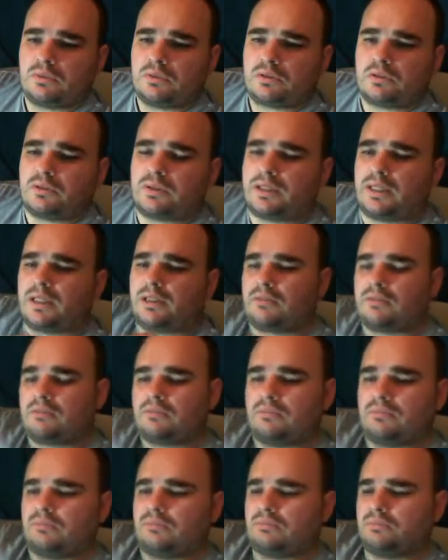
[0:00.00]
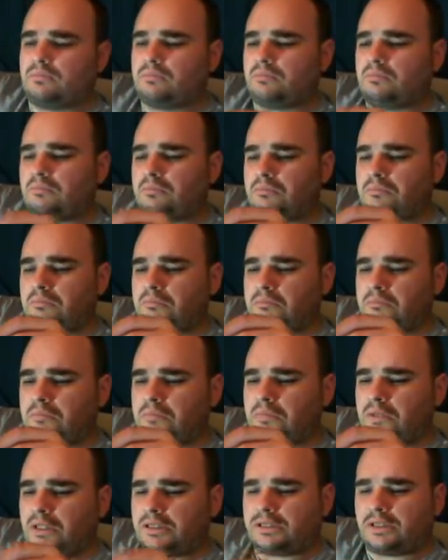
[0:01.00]
So again,
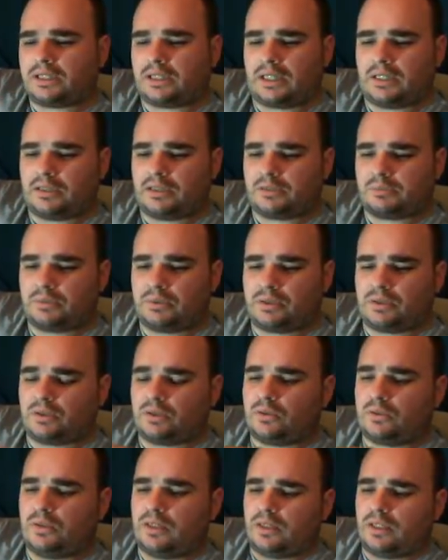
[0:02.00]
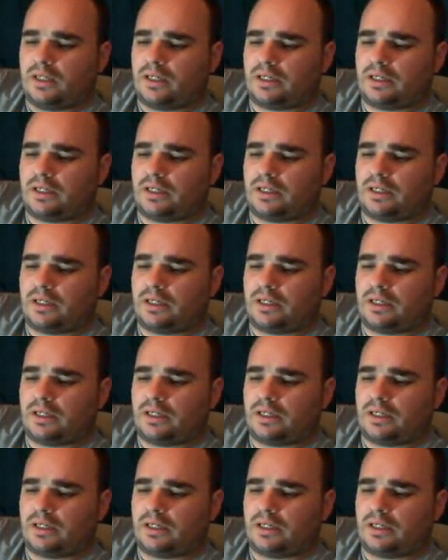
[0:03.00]
that's okay, it's pretty cool.